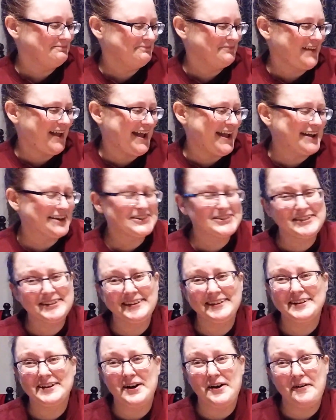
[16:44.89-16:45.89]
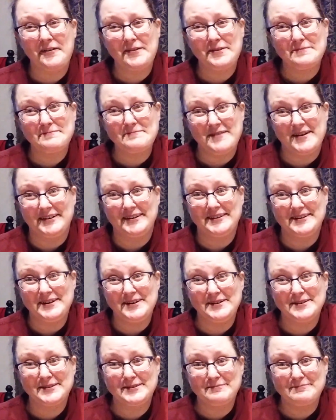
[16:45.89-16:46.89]
actually like calling them penny
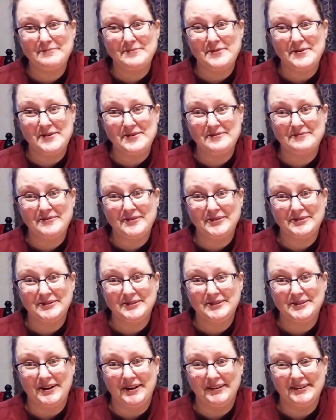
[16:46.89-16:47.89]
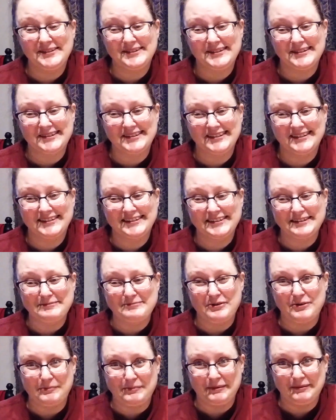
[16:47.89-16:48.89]
dolls more than frozen Charlottes just because of the
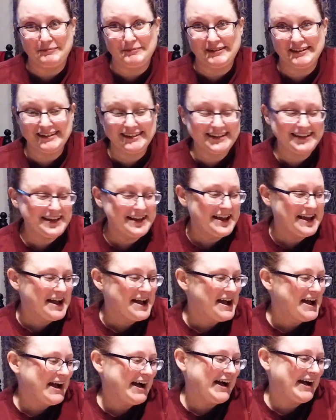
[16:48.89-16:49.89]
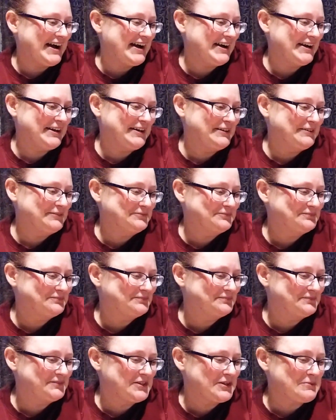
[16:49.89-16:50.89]
morbidity.
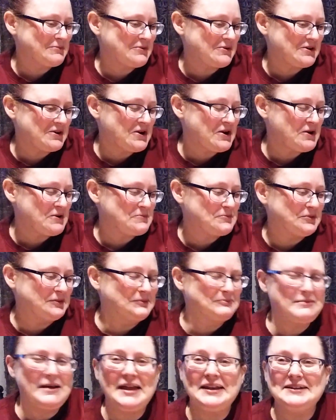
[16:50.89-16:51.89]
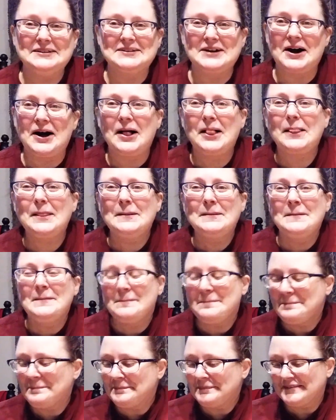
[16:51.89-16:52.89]
Little more hope in penny doll.
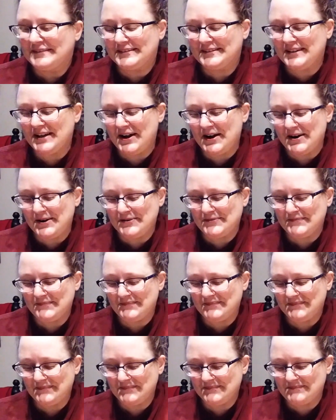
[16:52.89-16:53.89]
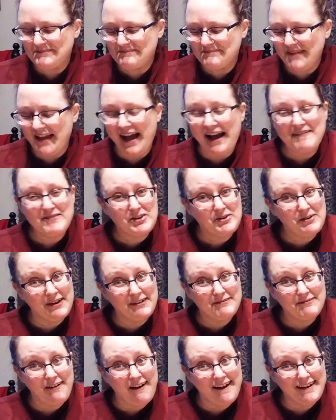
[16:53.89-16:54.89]
So have a
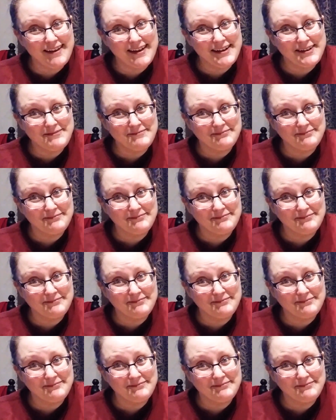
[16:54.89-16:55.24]
great Friday.